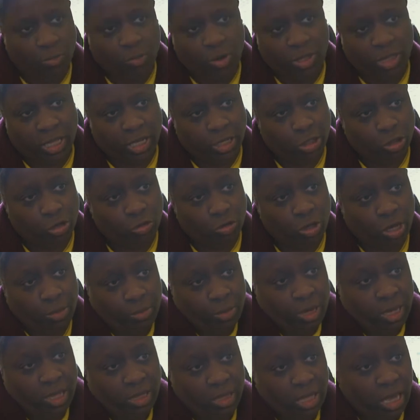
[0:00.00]
and when they
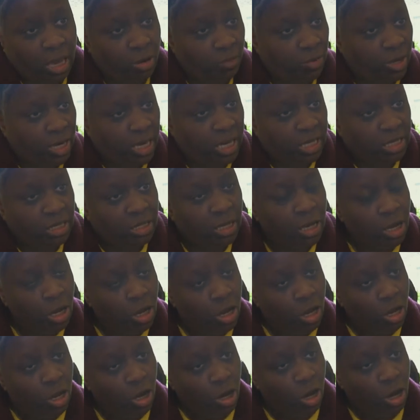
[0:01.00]
stream it, there it is
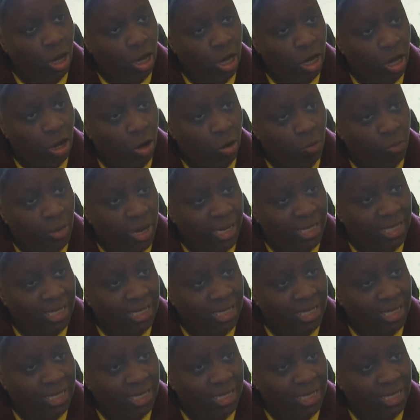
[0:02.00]
on my